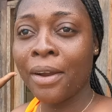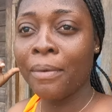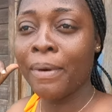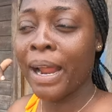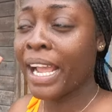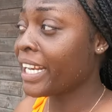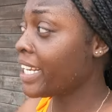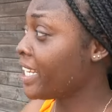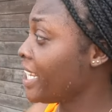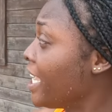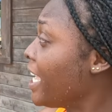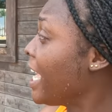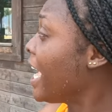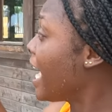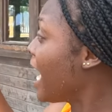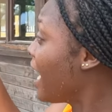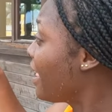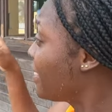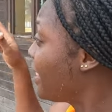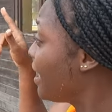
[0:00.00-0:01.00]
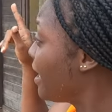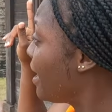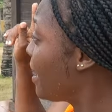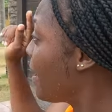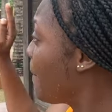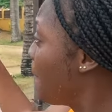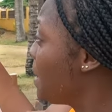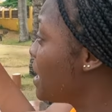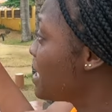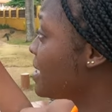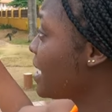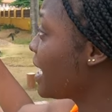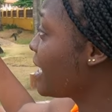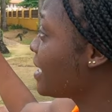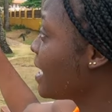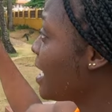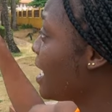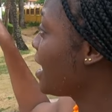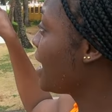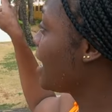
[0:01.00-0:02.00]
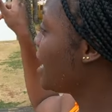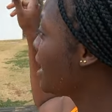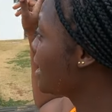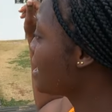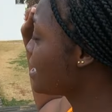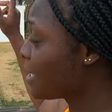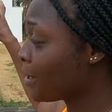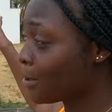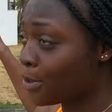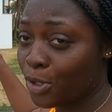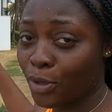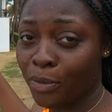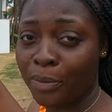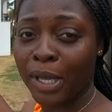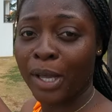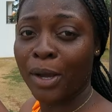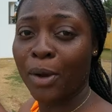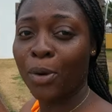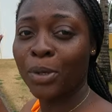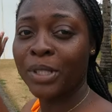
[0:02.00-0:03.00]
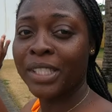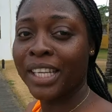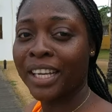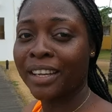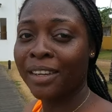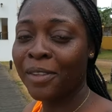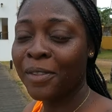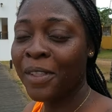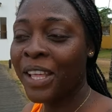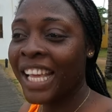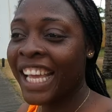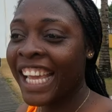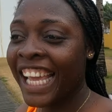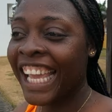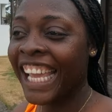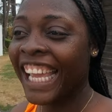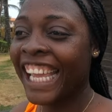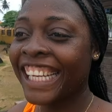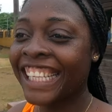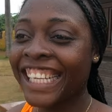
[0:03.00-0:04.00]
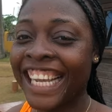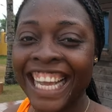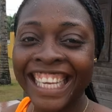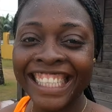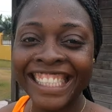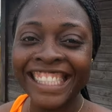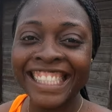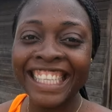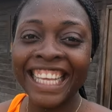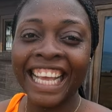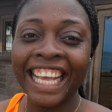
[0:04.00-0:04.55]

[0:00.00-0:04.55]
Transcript: right here at the Pestana São Tomé Hotel. And guys,